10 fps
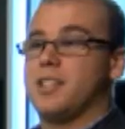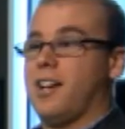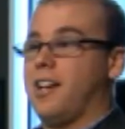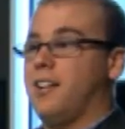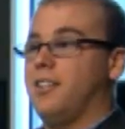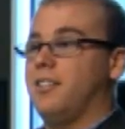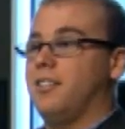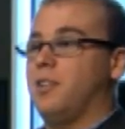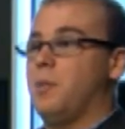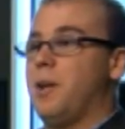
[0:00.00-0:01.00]

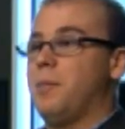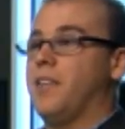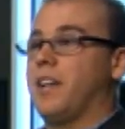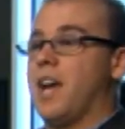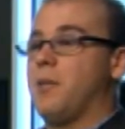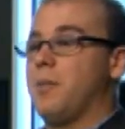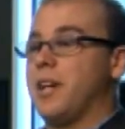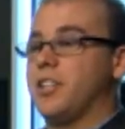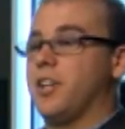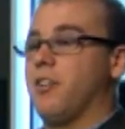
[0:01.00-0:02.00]
the bit about the game that
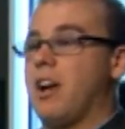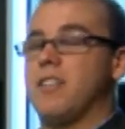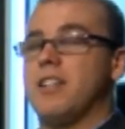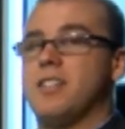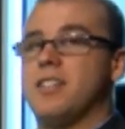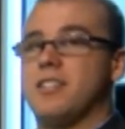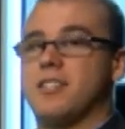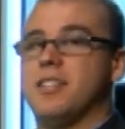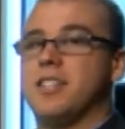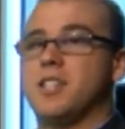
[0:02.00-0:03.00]
makes you go like, this
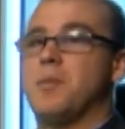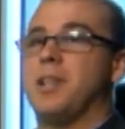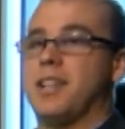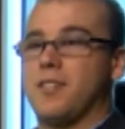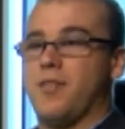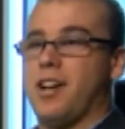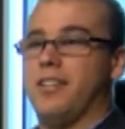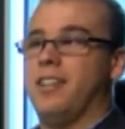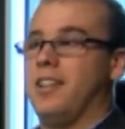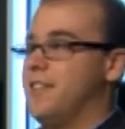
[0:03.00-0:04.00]
is the bit that's
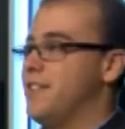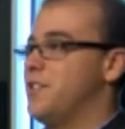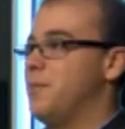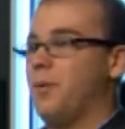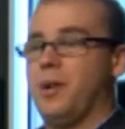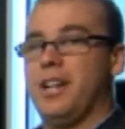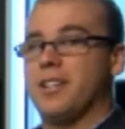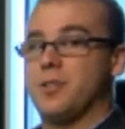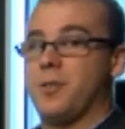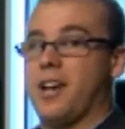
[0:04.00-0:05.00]
fun, this is the bit we need to sort